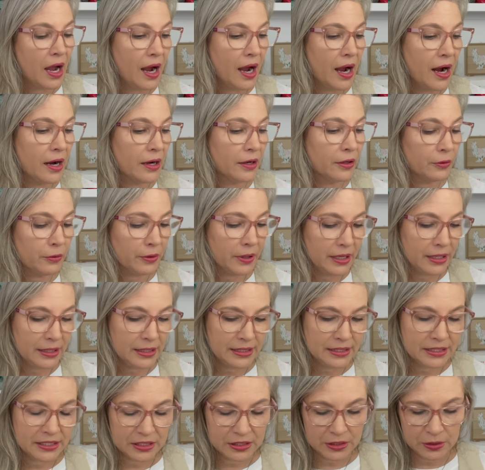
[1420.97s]
Our granny
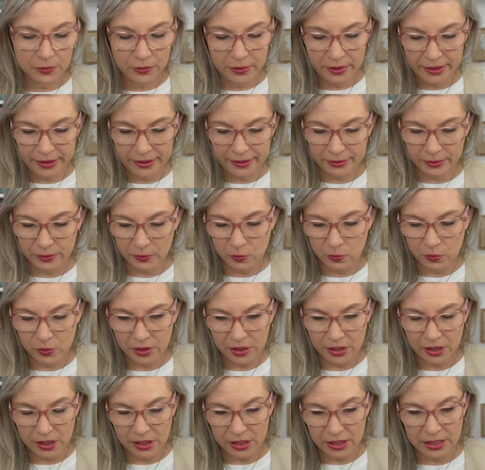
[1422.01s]
square
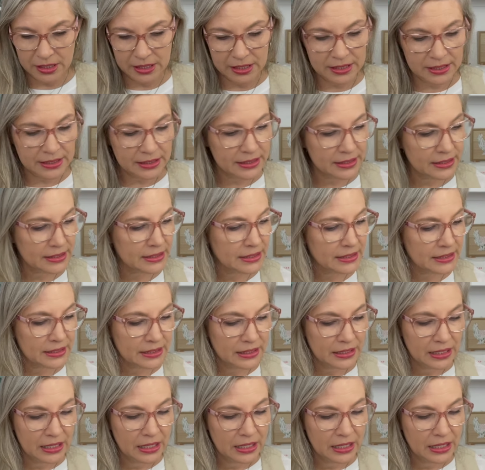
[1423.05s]
was